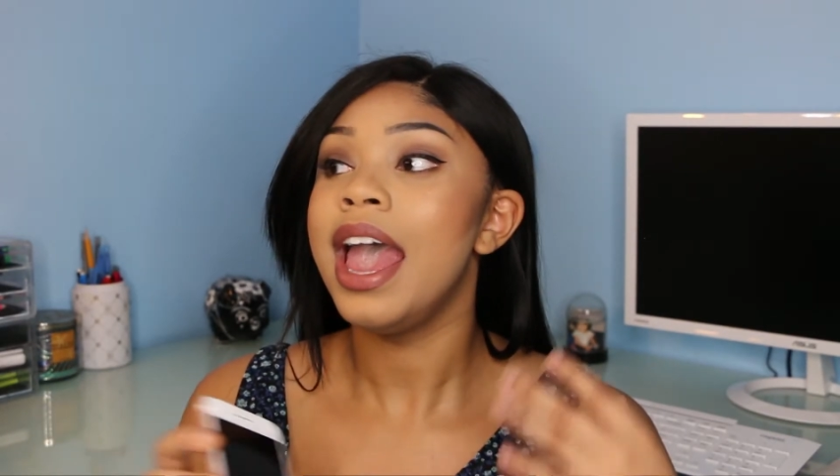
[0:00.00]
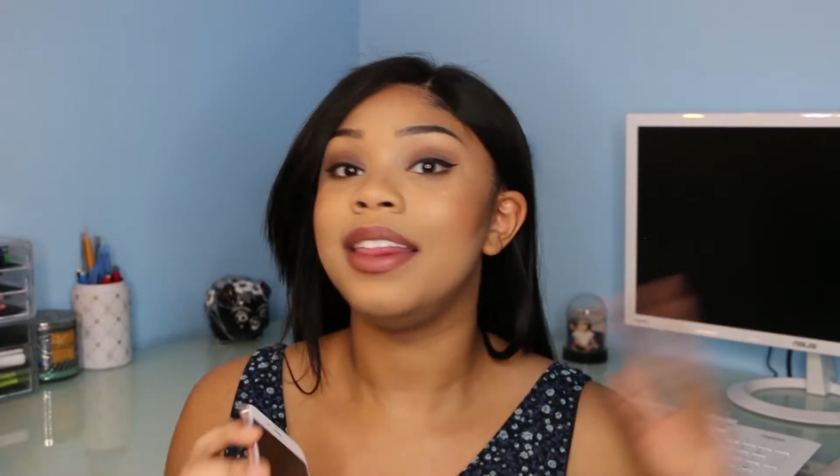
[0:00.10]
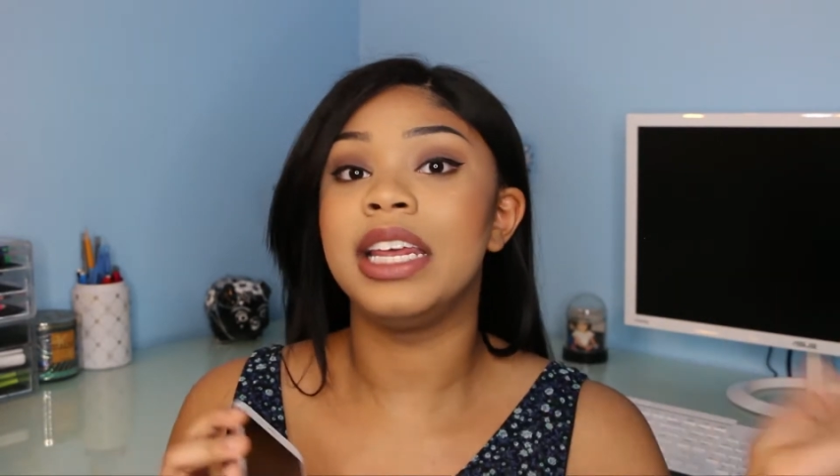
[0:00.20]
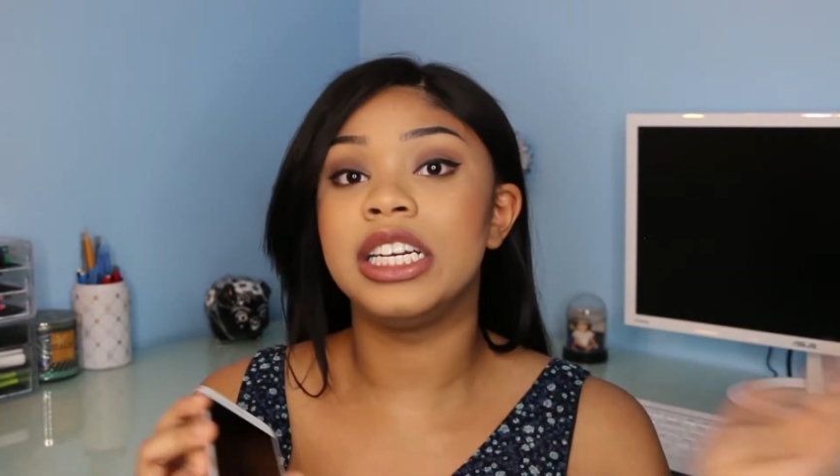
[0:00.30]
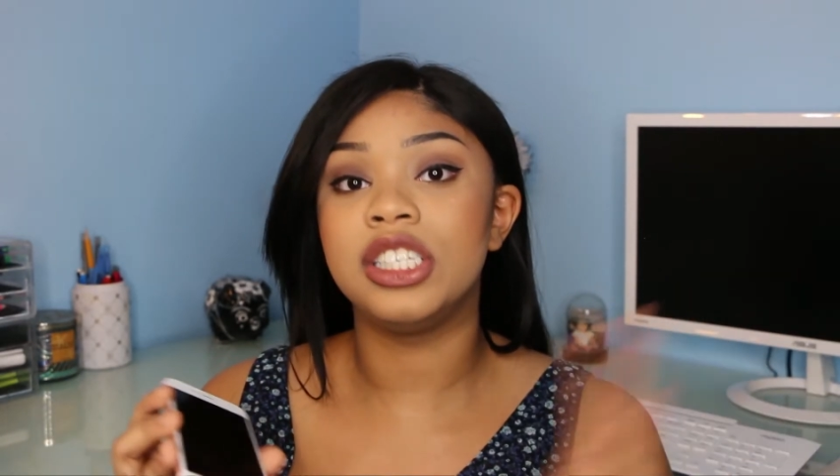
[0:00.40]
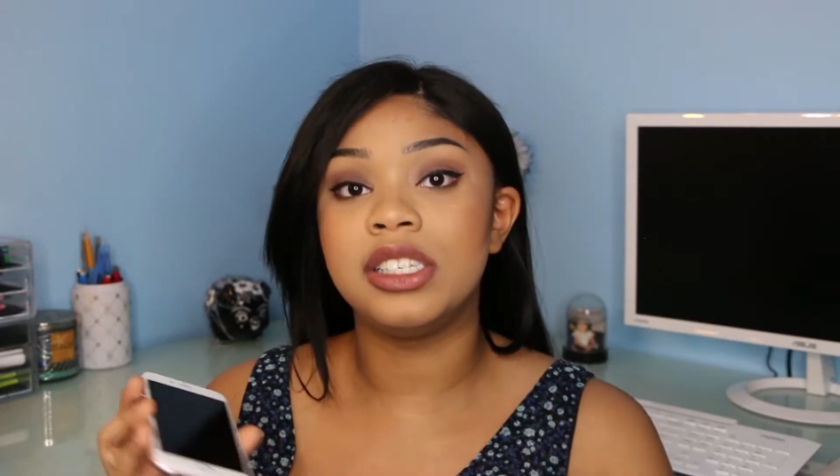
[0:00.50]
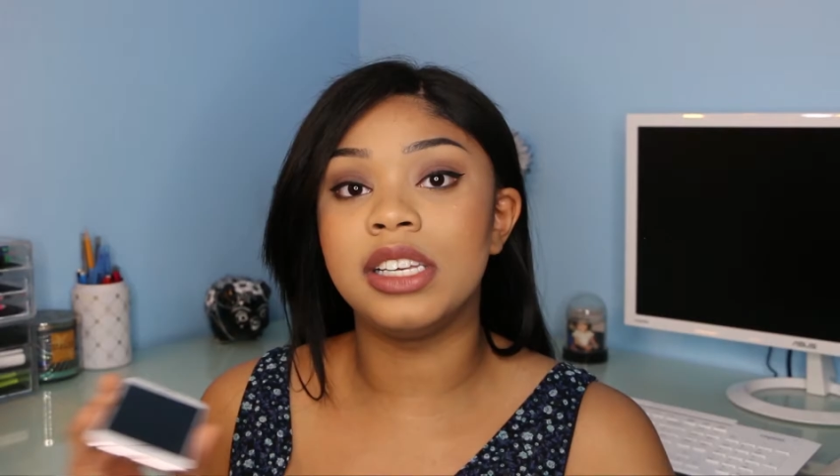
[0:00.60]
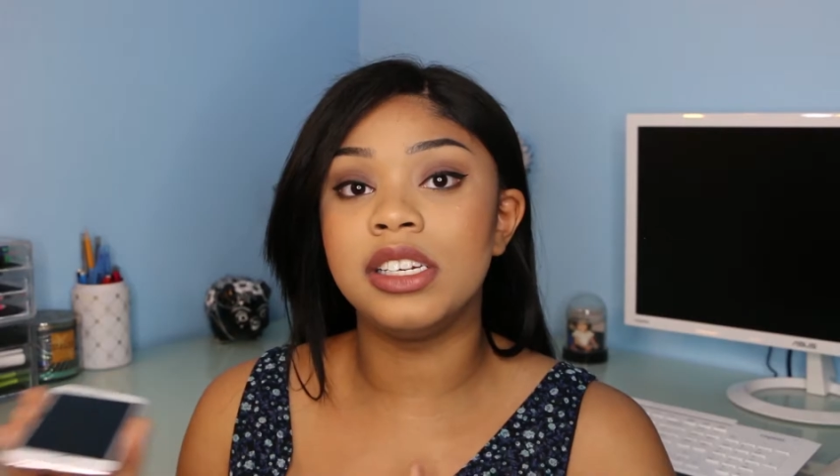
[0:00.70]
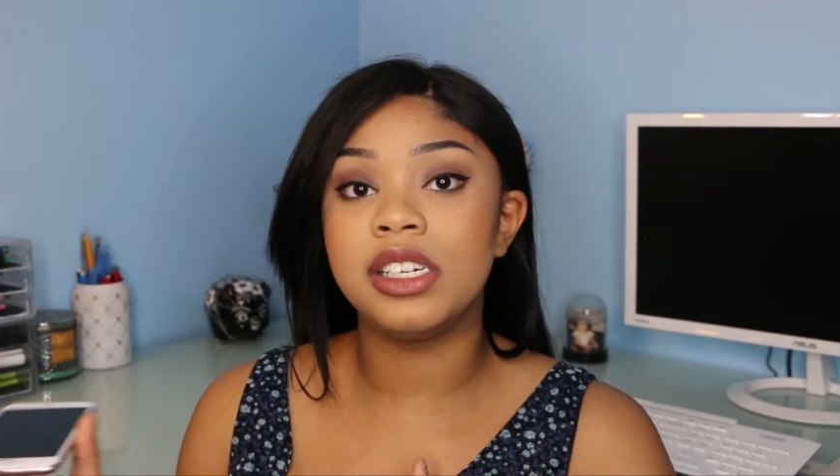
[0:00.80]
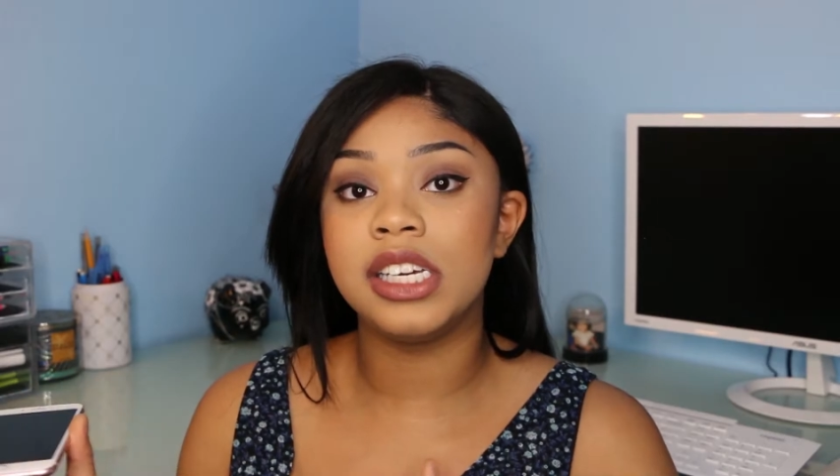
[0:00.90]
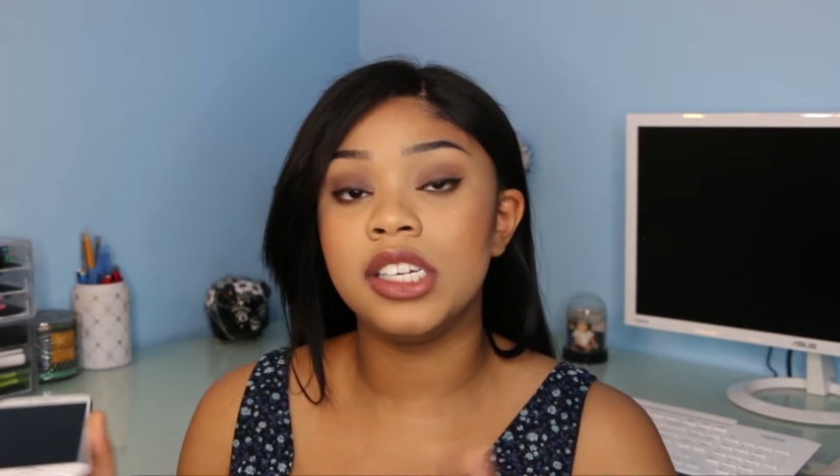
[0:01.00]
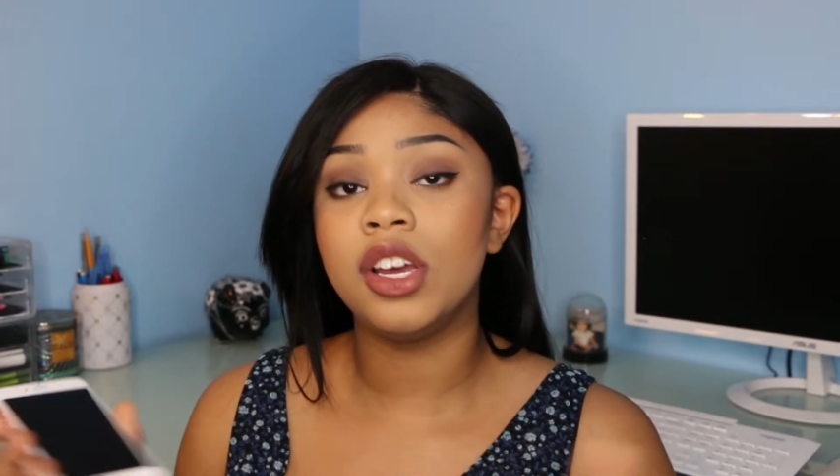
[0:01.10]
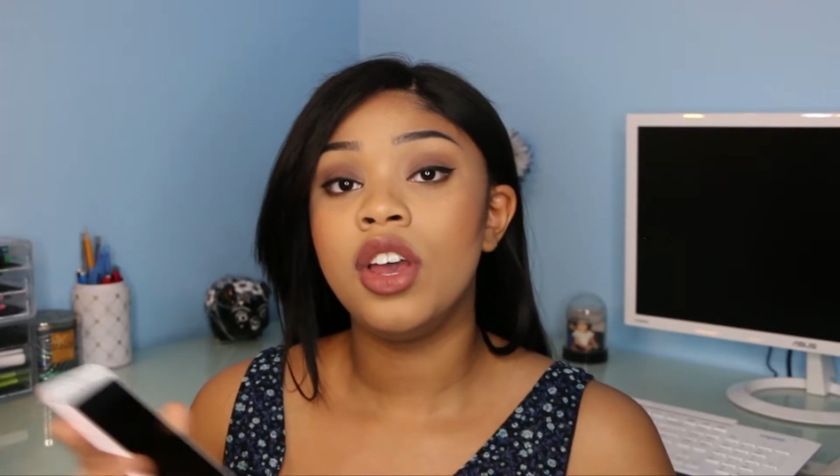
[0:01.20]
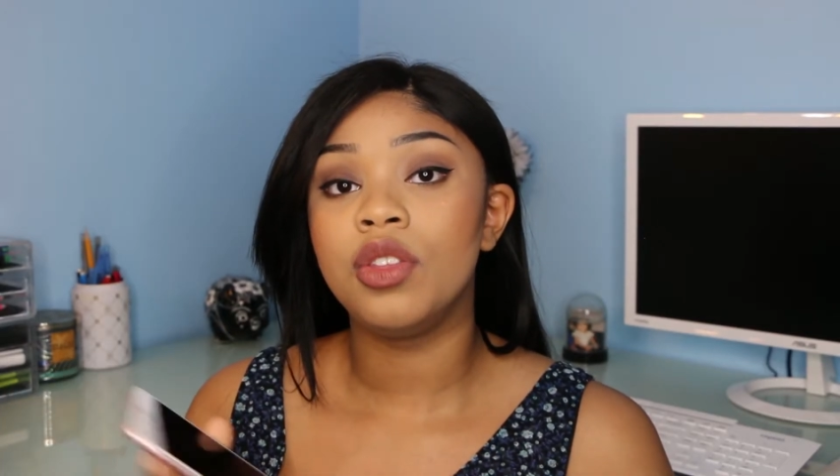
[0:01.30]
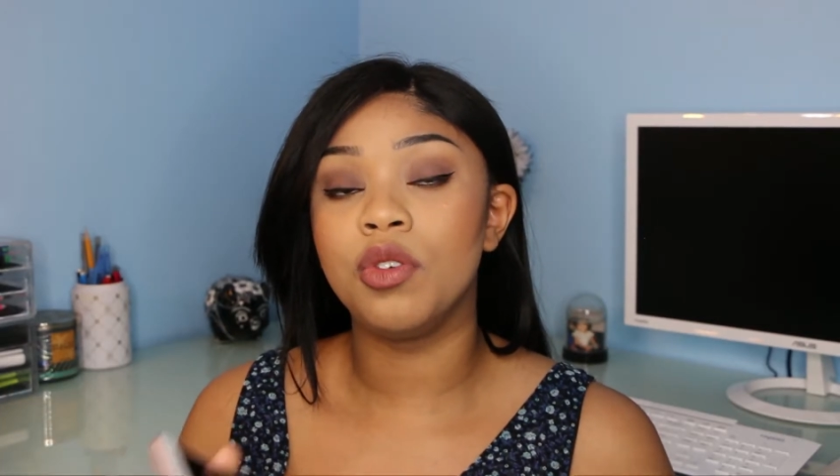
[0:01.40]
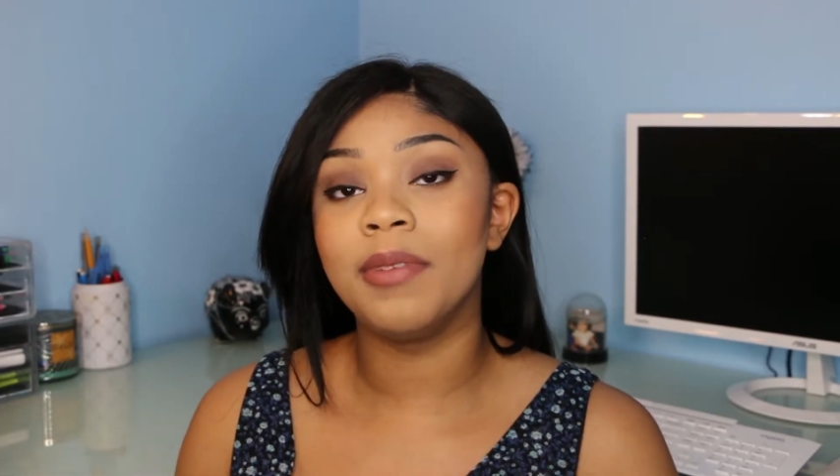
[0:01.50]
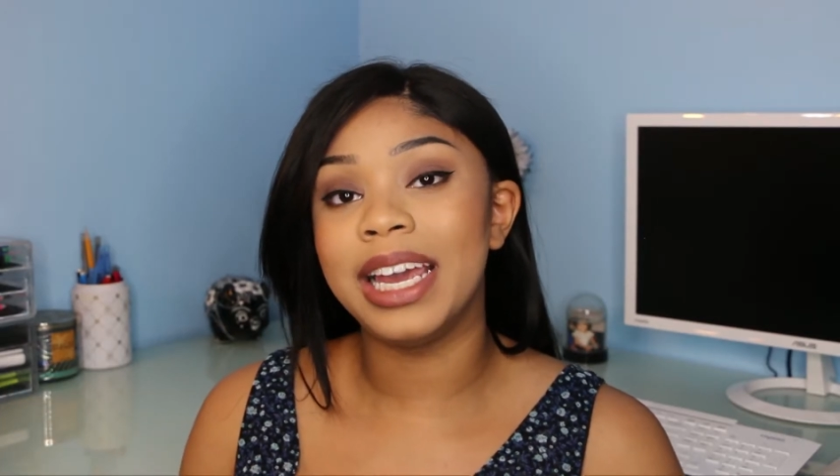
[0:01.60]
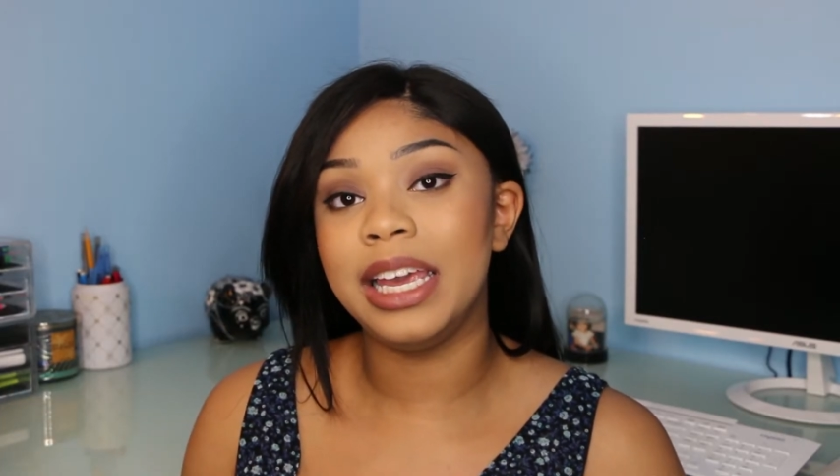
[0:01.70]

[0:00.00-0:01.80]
and then I just sent it through my